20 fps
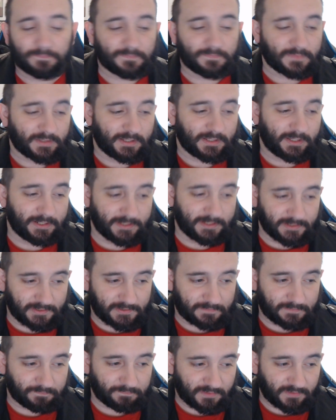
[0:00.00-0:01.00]
It is
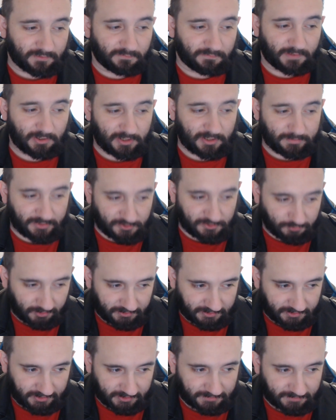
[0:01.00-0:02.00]
very much worth it